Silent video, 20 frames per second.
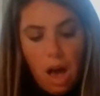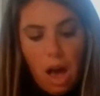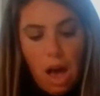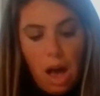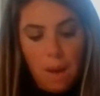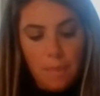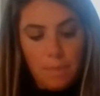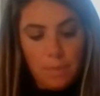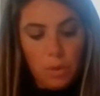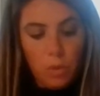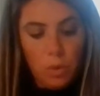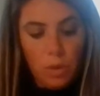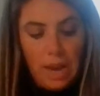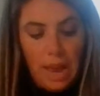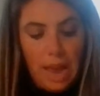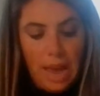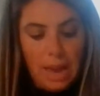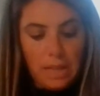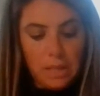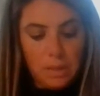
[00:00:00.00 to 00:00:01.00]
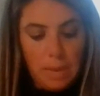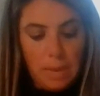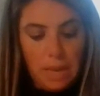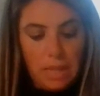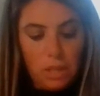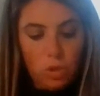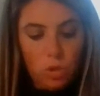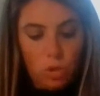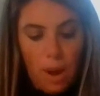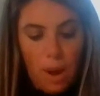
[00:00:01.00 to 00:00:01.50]
You can add as
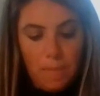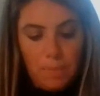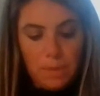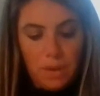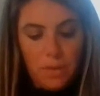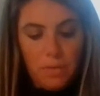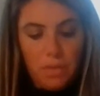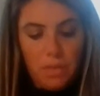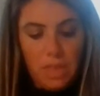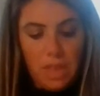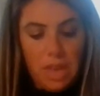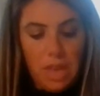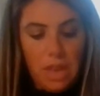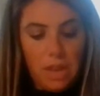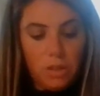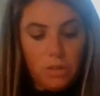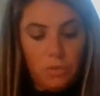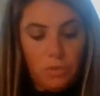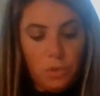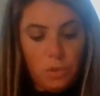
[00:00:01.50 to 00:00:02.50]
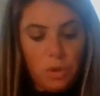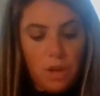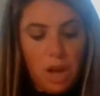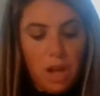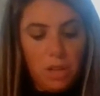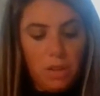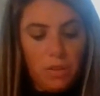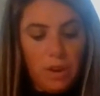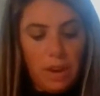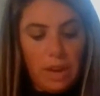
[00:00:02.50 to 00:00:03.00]
many drops of the food
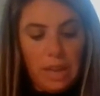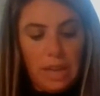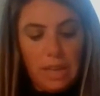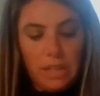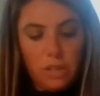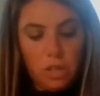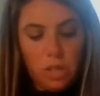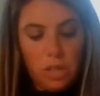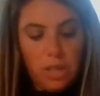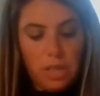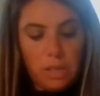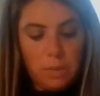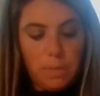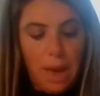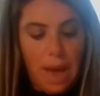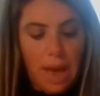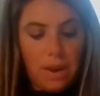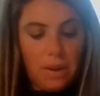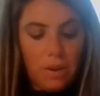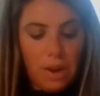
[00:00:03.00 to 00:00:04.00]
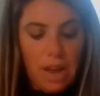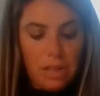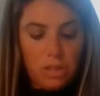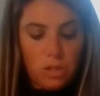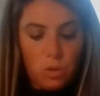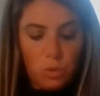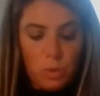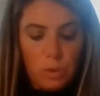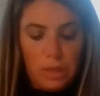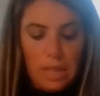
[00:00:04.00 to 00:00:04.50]
coloring into this batter
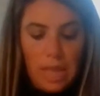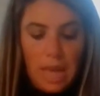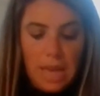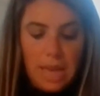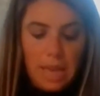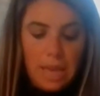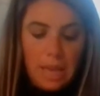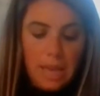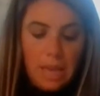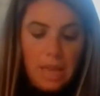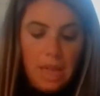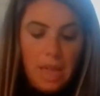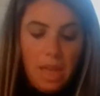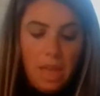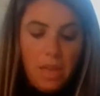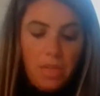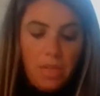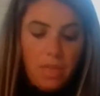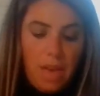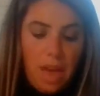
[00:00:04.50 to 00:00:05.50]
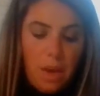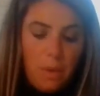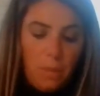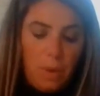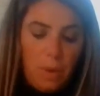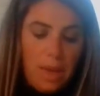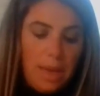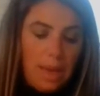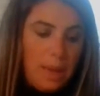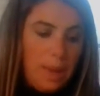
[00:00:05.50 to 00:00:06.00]
as you would like. That
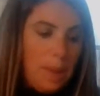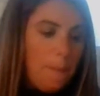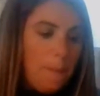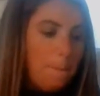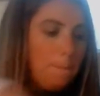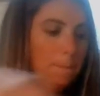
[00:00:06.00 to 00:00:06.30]
way,